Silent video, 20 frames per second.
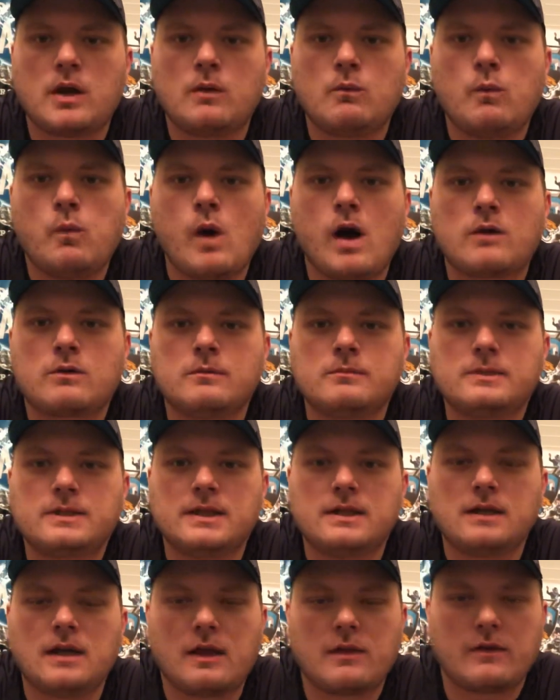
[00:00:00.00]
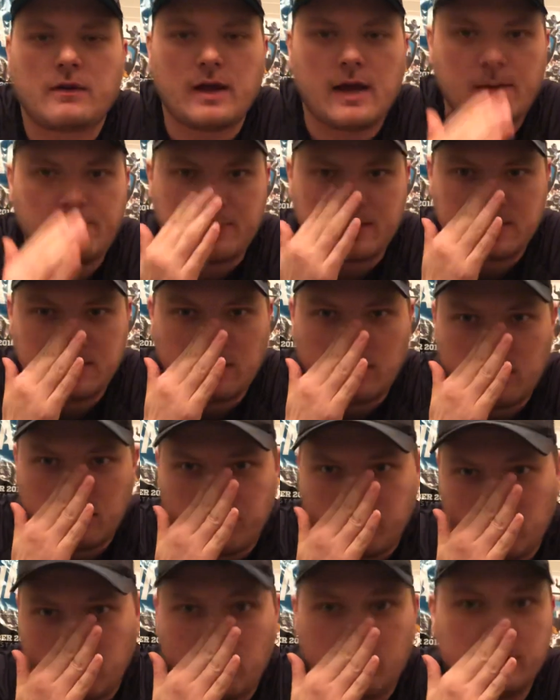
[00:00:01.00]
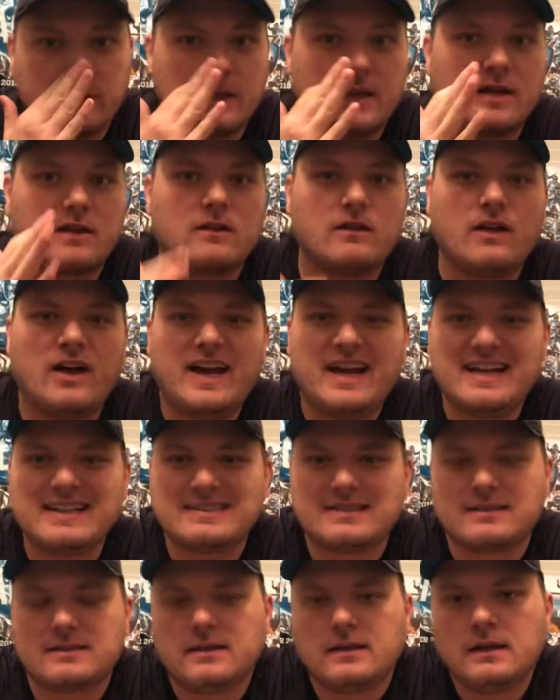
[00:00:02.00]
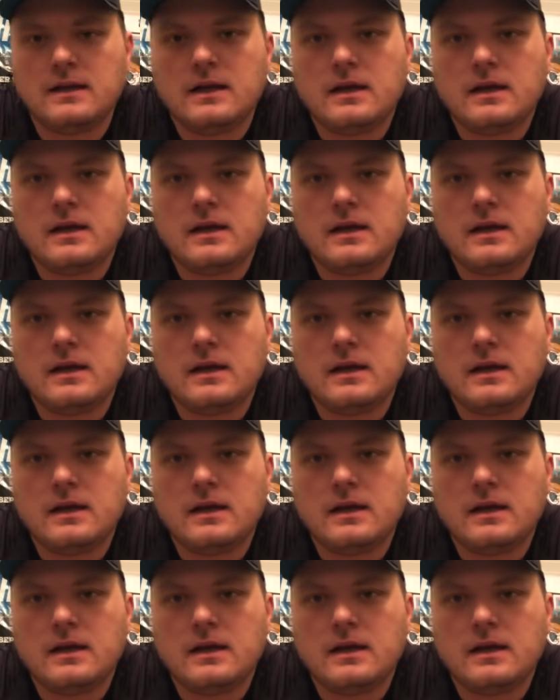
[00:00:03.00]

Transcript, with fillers: and welcome to another episode of On the Glass.